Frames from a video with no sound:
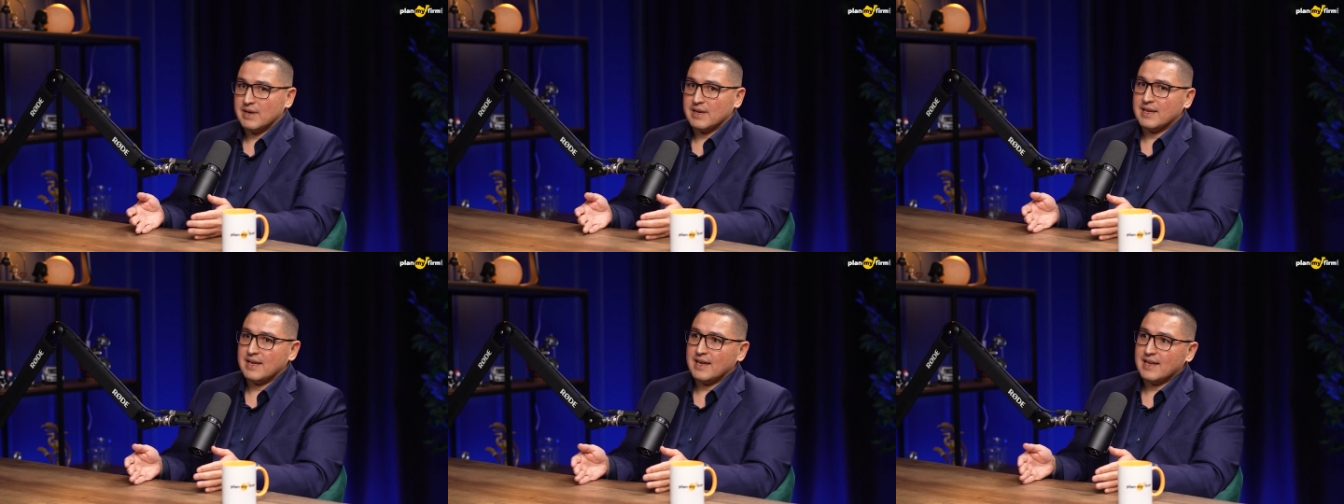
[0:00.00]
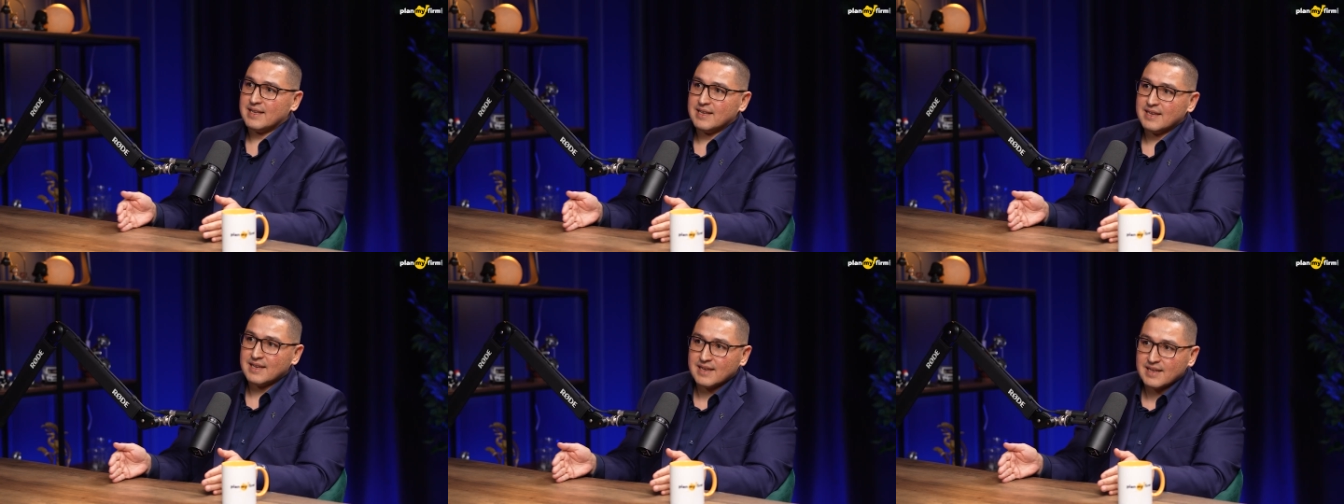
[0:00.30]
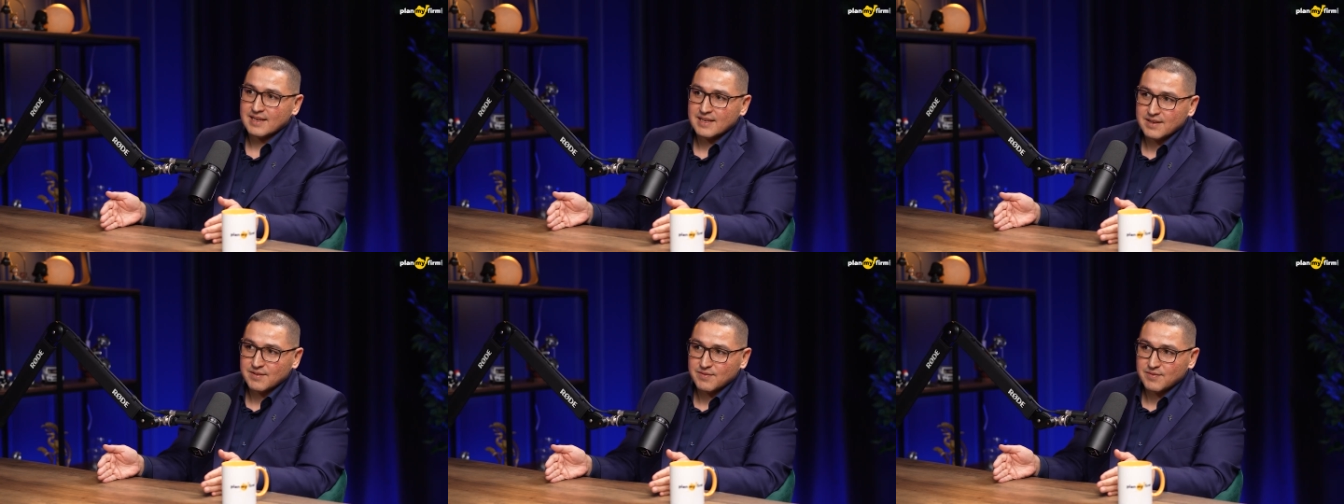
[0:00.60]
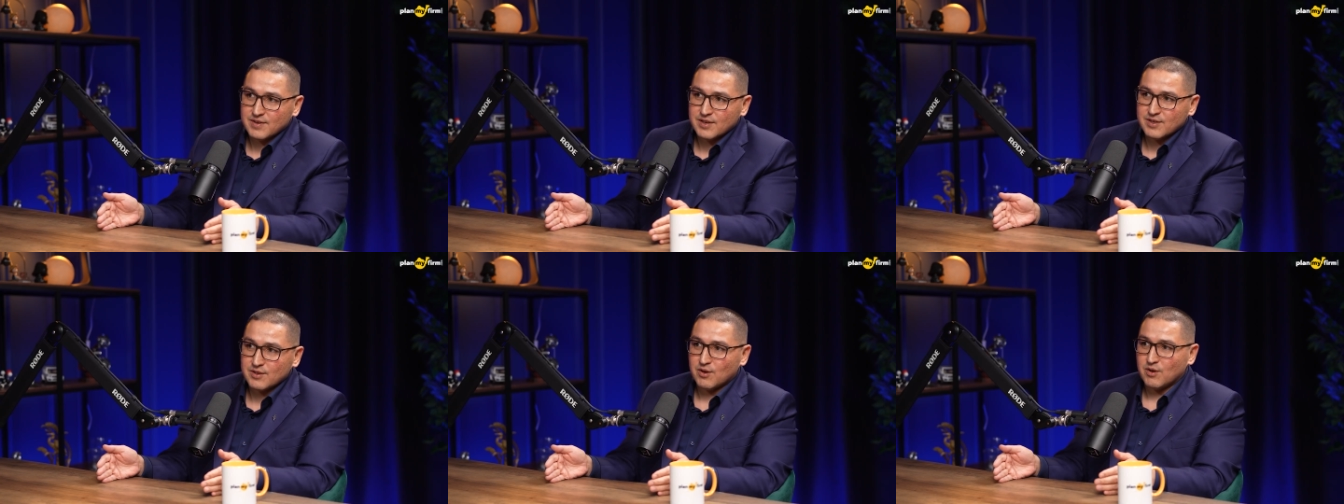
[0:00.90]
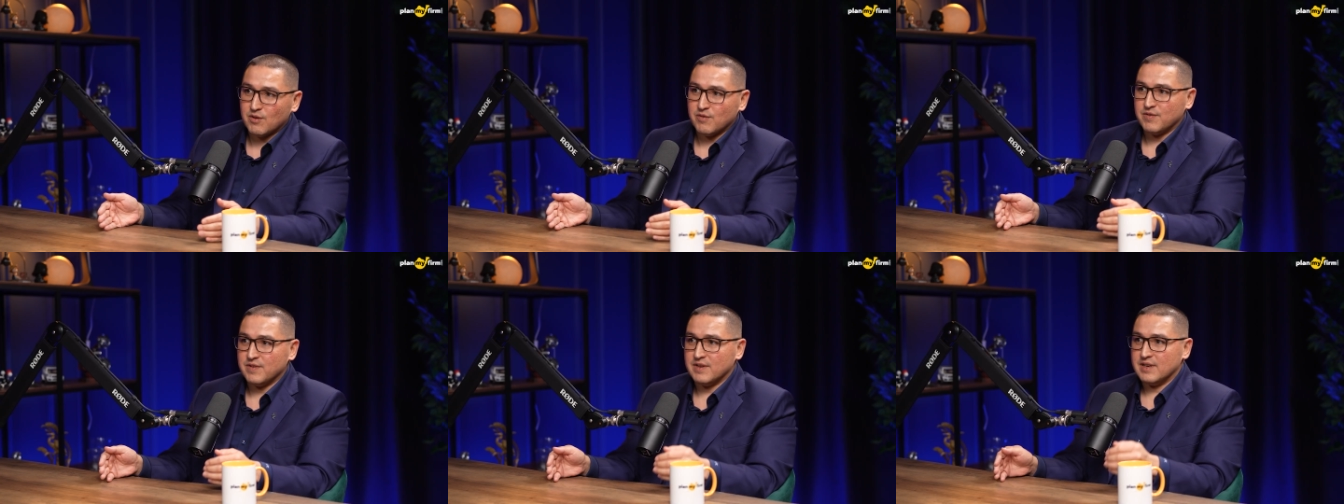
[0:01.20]
But getting a different
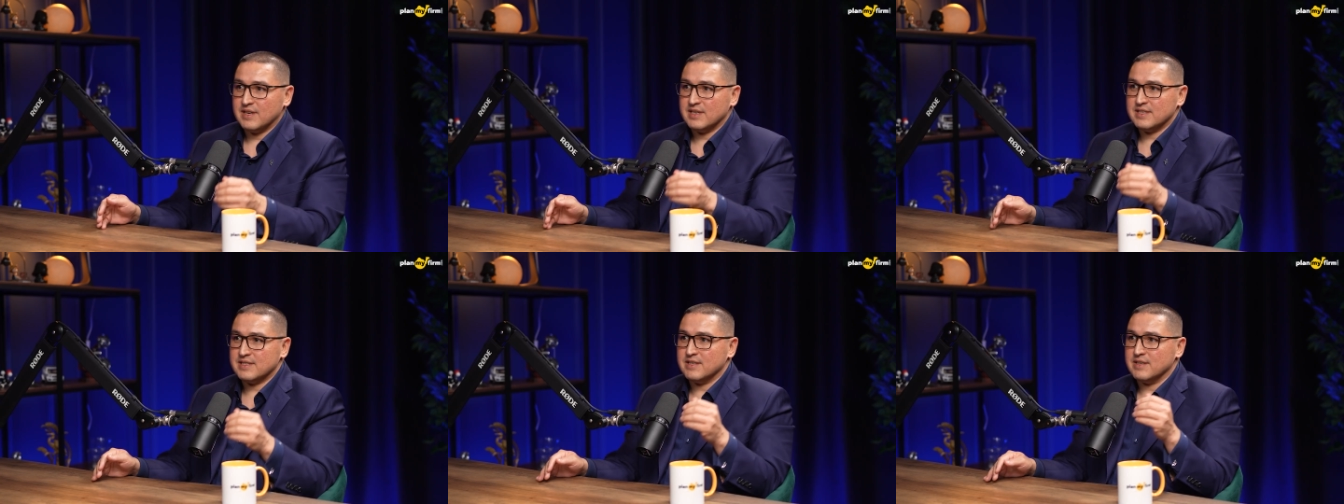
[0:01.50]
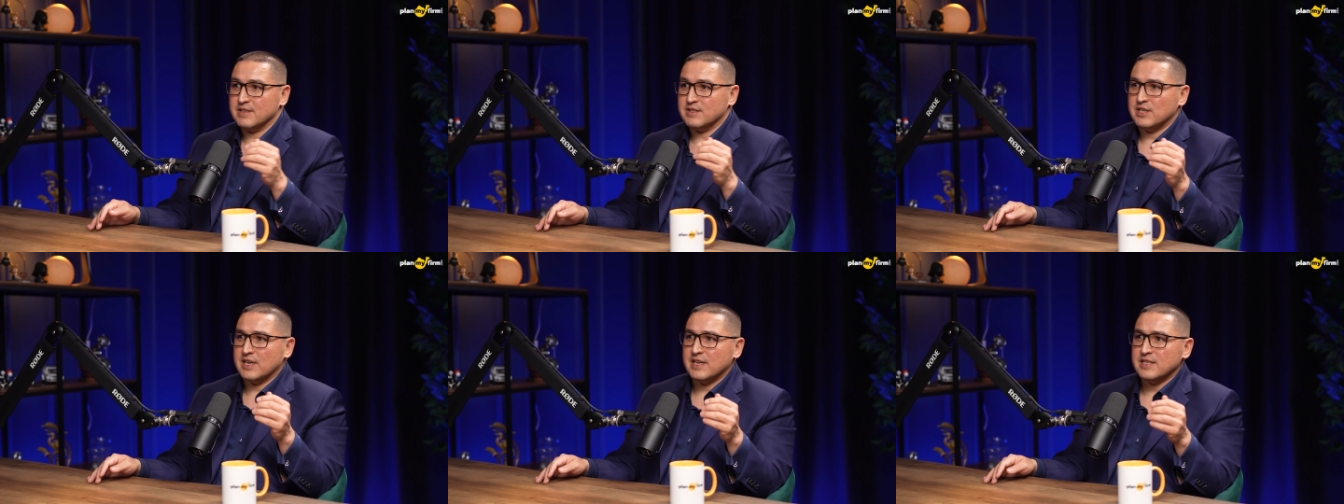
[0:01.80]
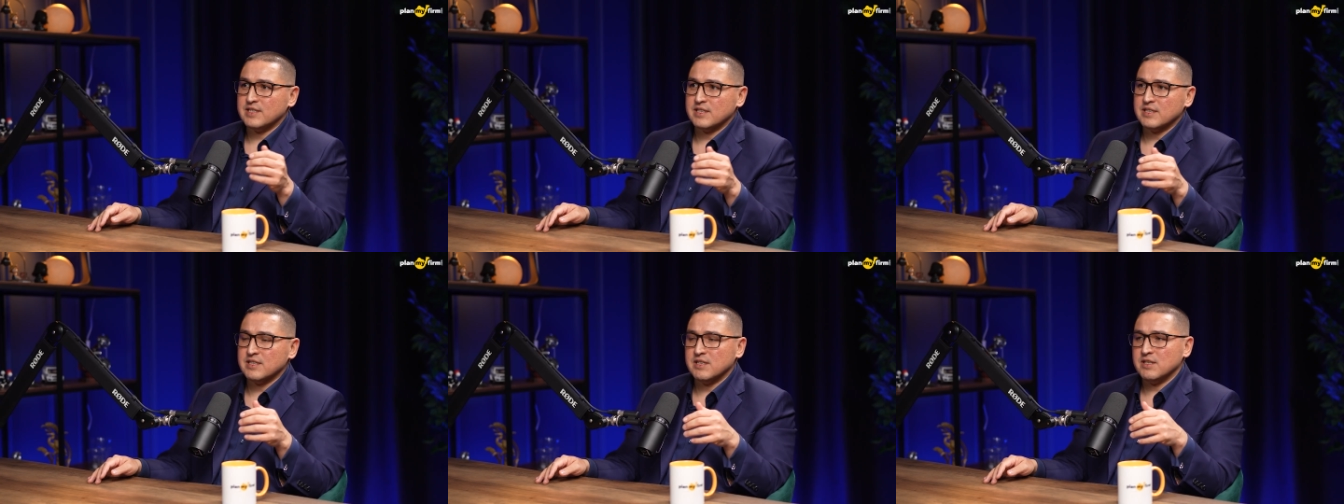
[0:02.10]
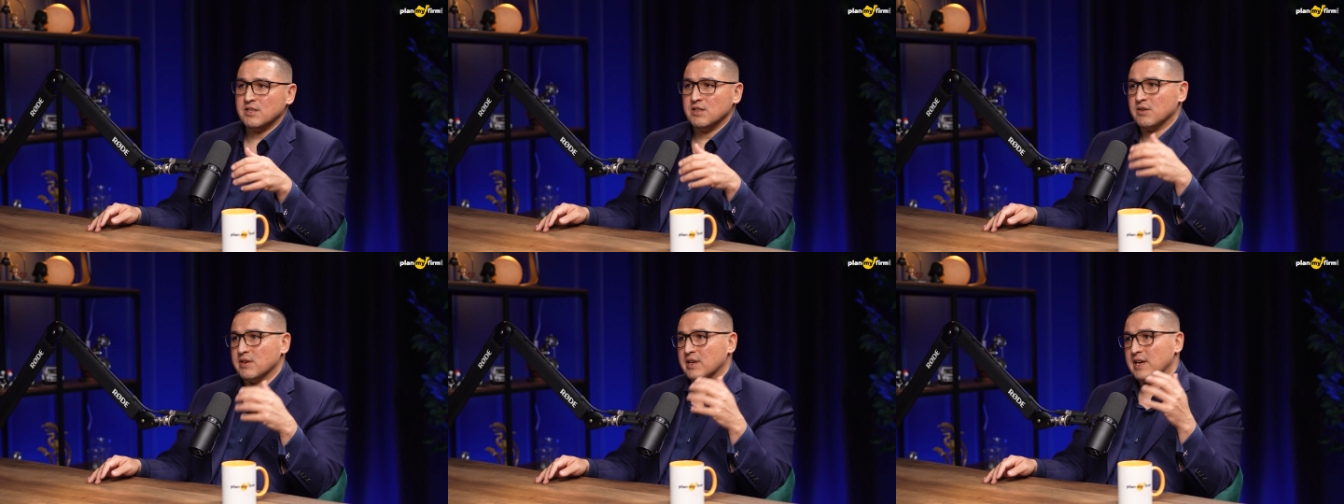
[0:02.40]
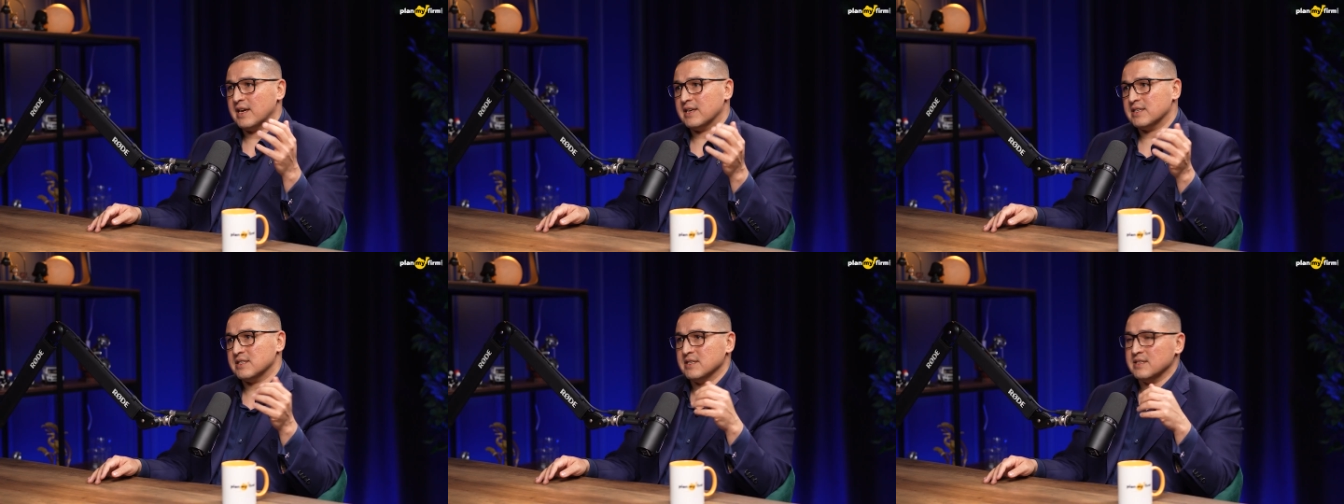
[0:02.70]
office, changing the
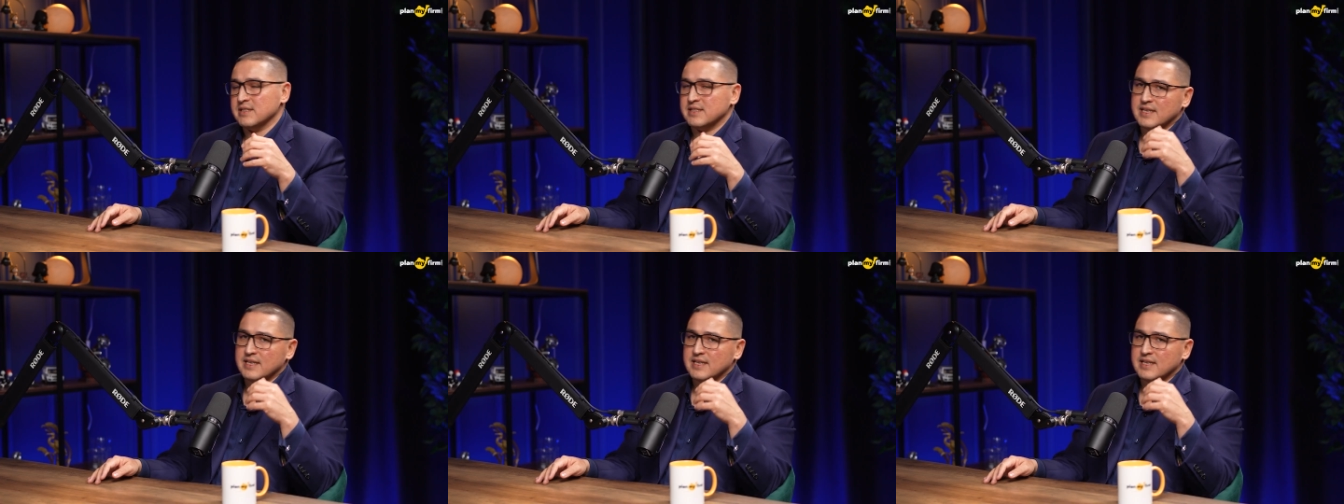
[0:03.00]
location,